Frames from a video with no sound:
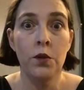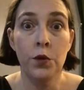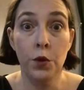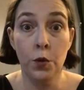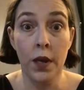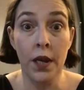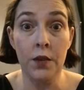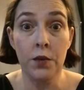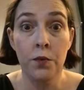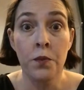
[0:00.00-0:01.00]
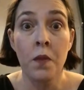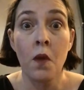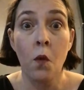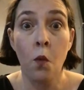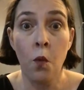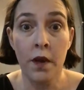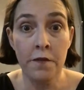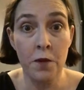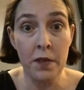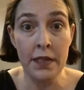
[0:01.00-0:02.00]
two ways. One
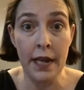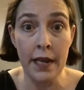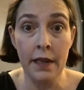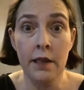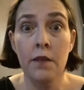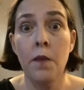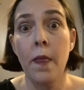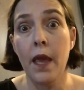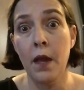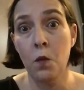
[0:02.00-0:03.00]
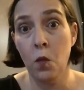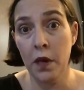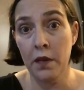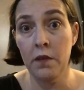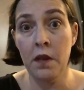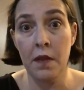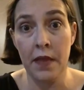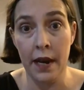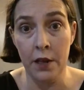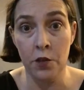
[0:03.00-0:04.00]
from a tank and one
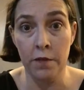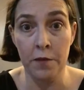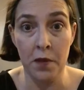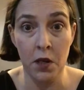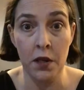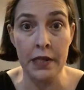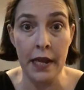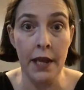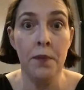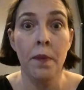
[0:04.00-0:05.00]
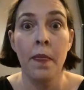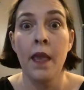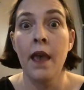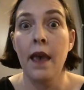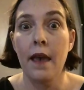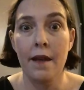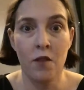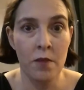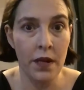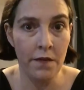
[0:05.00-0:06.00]
that I drip from an RDA.
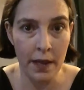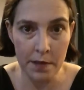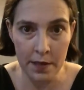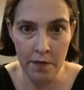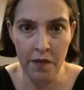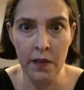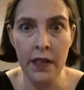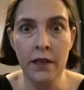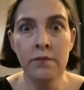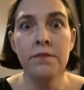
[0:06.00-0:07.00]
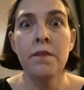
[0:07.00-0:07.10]
Everybody vapes differently.